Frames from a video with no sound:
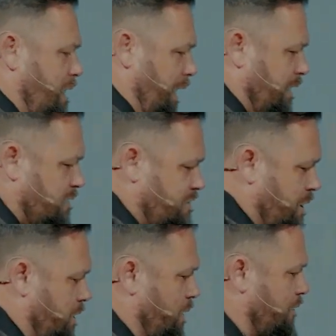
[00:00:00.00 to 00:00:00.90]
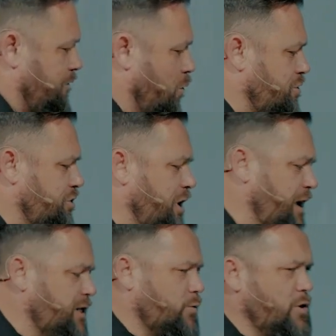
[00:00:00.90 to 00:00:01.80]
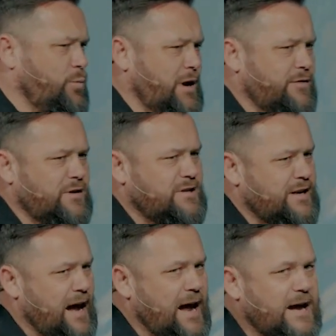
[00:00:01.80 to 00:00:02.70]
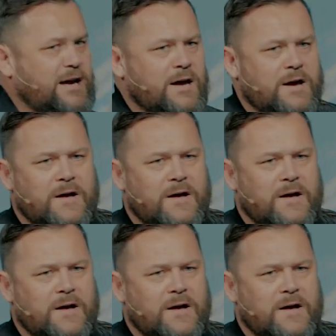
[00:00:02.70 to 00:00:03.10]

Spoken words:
And so, unfortunately, in the world we live in today,